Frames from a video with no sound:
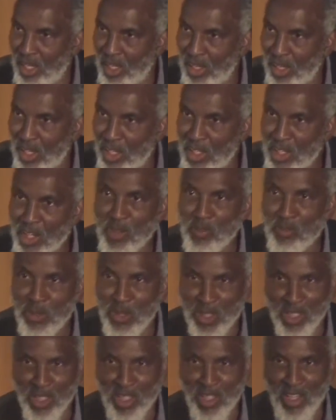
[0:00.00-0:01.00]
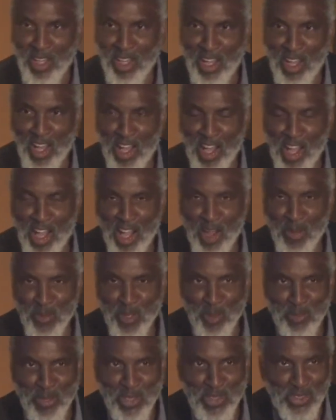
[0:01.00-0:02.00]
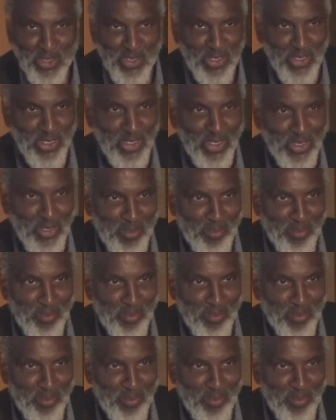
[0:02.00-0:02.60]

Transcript: Another book I want to mention to you.